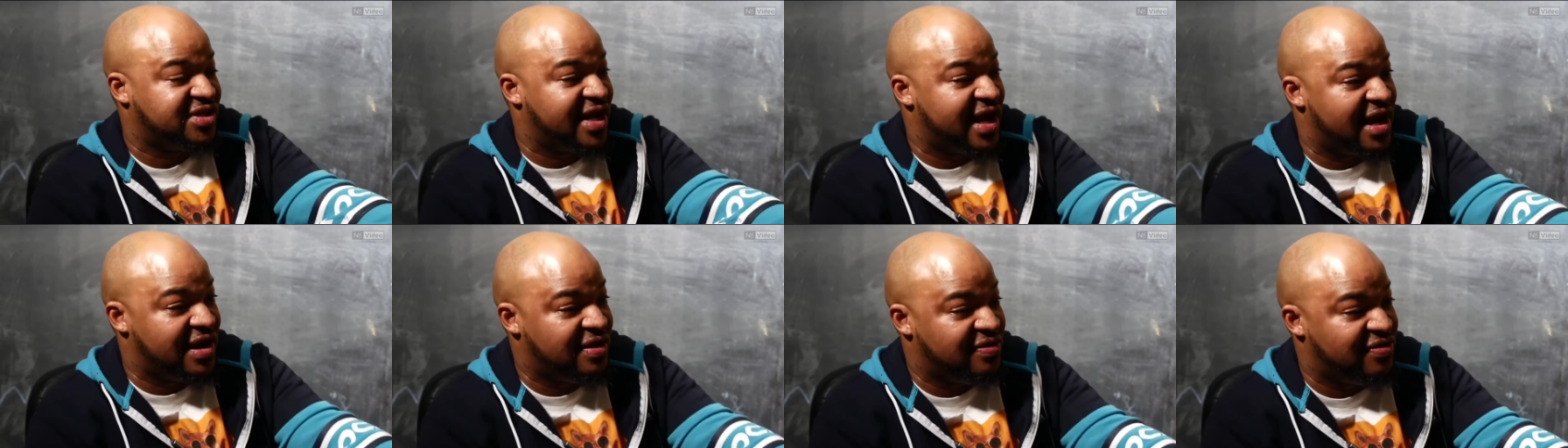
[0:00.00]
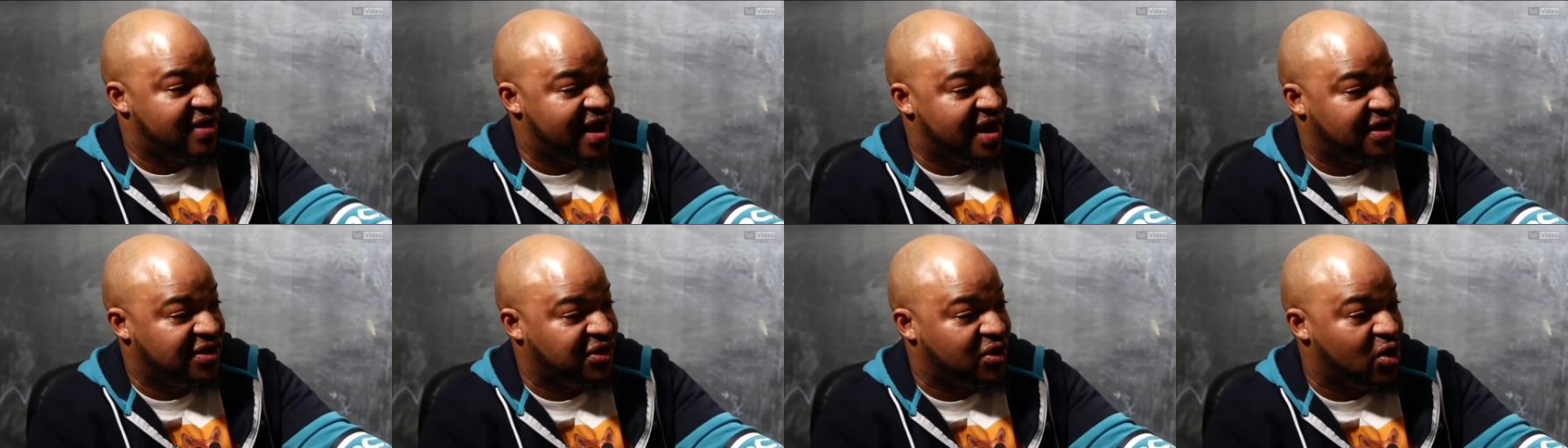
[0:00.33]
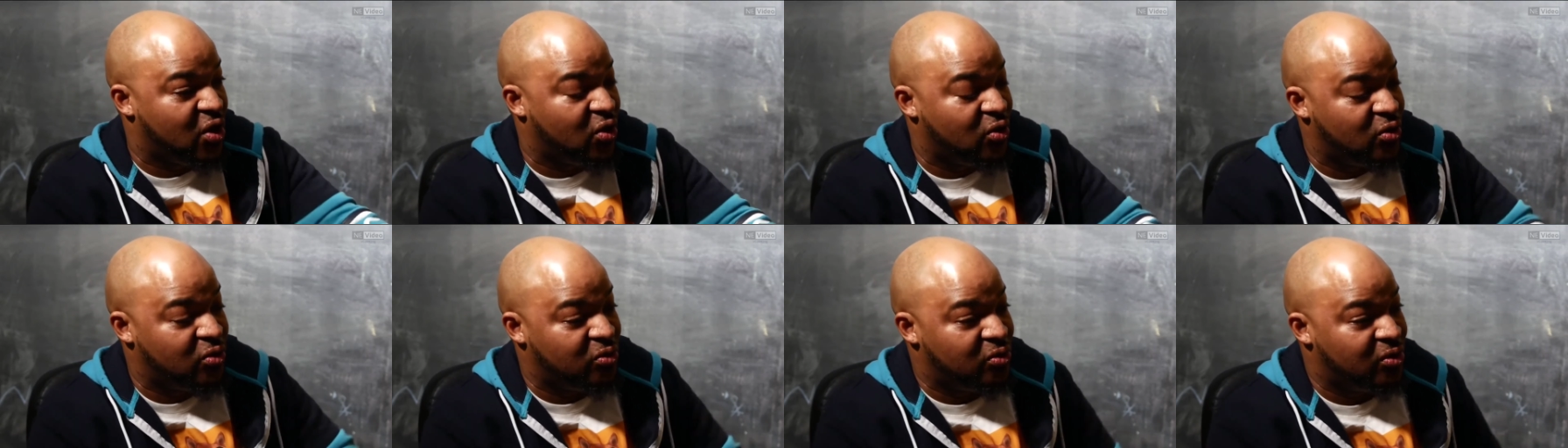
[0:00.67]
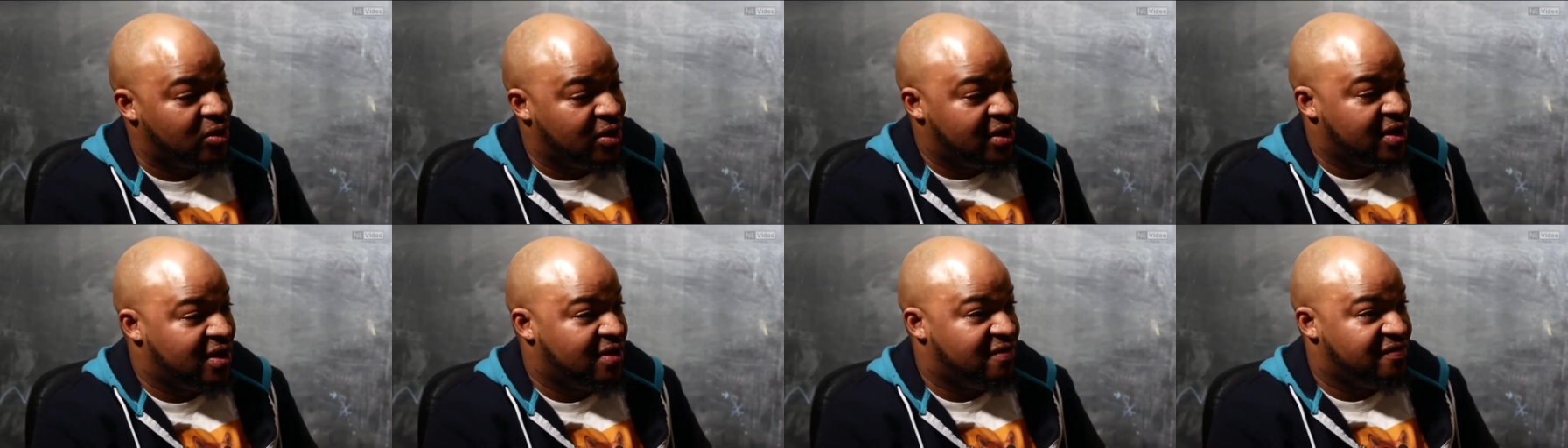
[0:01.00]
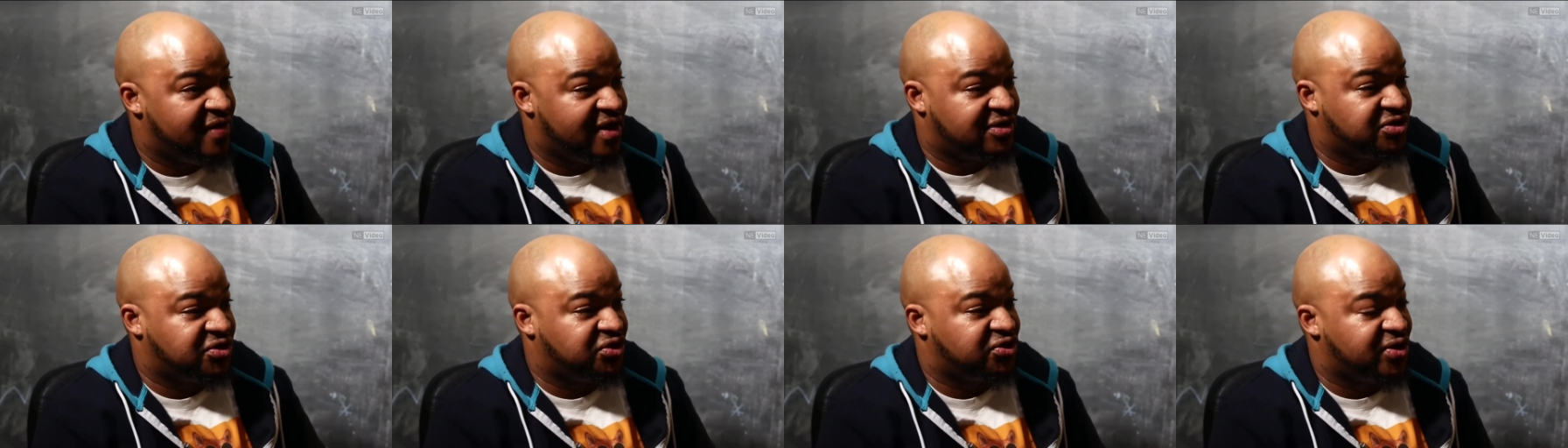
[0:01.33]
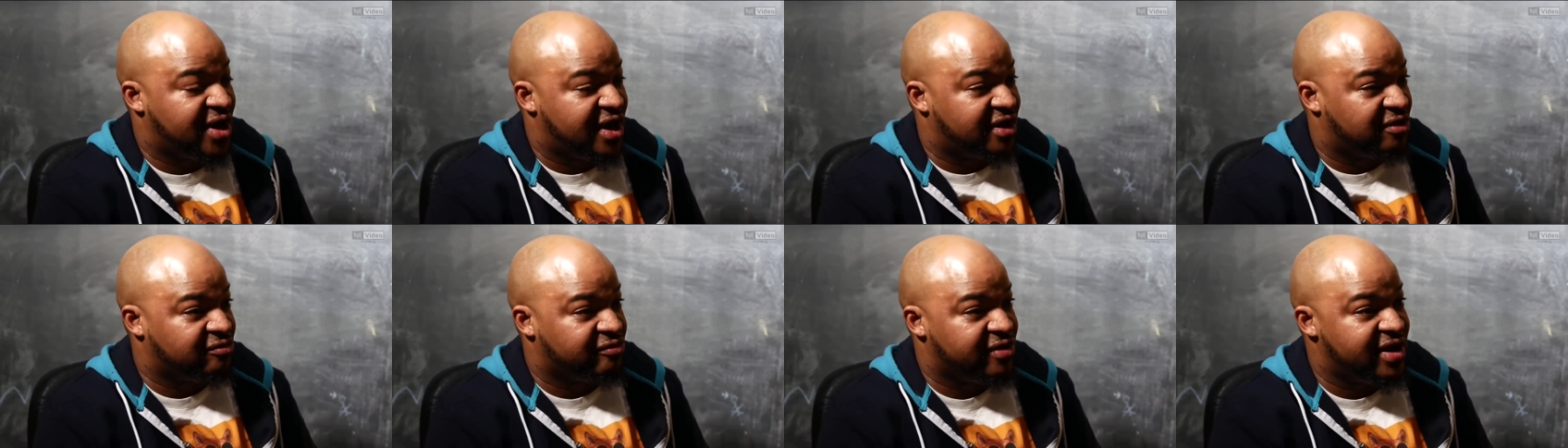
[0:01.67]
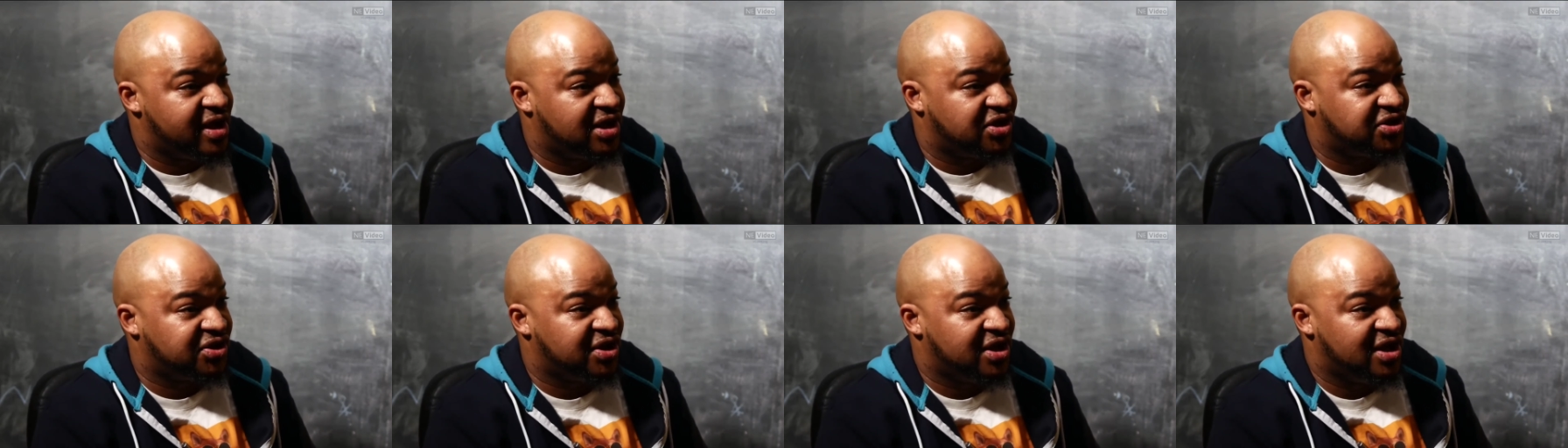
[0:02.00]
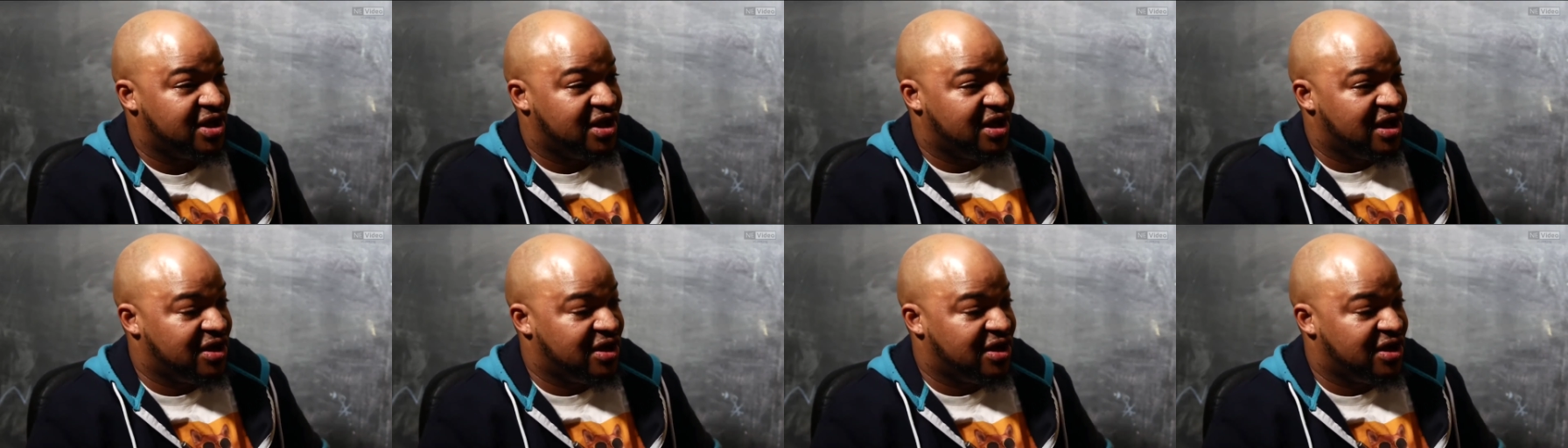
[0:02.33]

that goal that you're trying to reach.